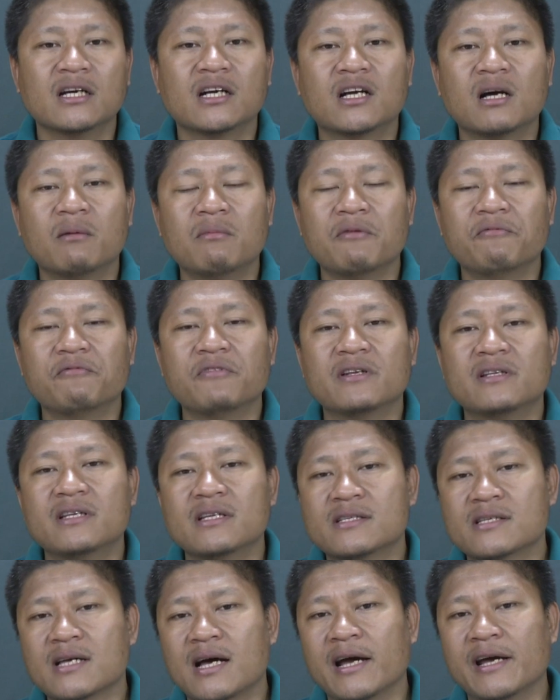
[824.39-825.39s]
come up with
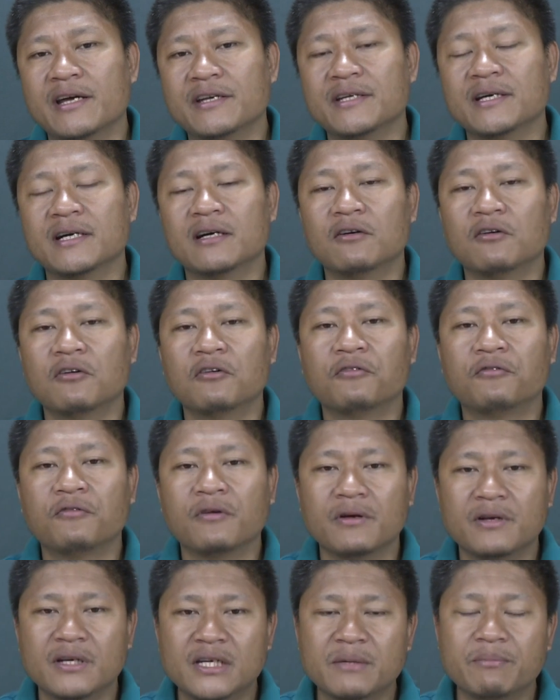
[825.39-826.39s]
this idea of
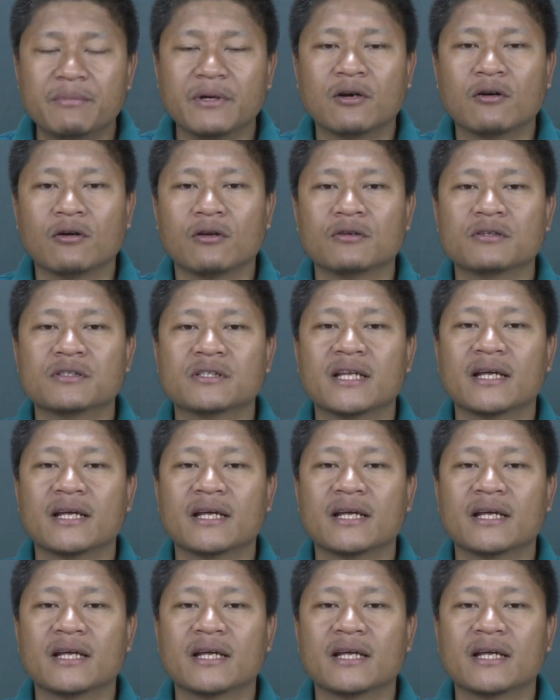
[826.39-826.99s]
deep ecology,